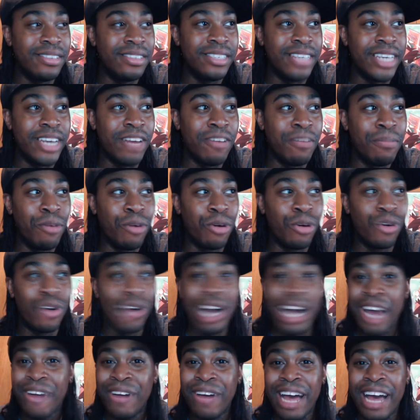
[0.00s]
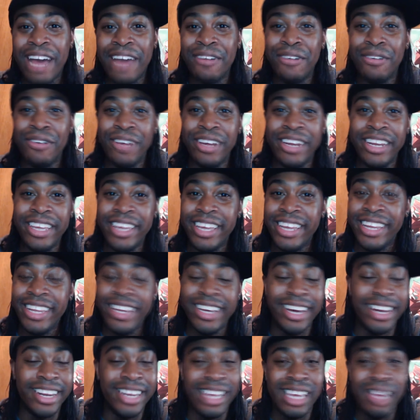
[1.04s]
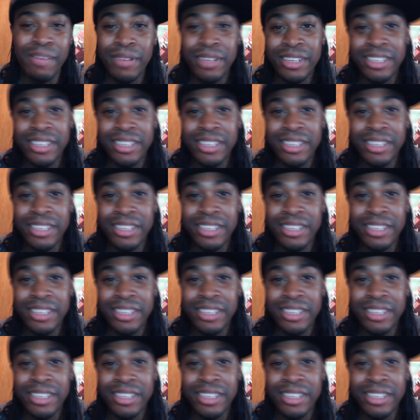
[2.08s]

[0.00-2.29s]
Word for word: Shadow Mordor. I don't I don't know. Any any kind of game.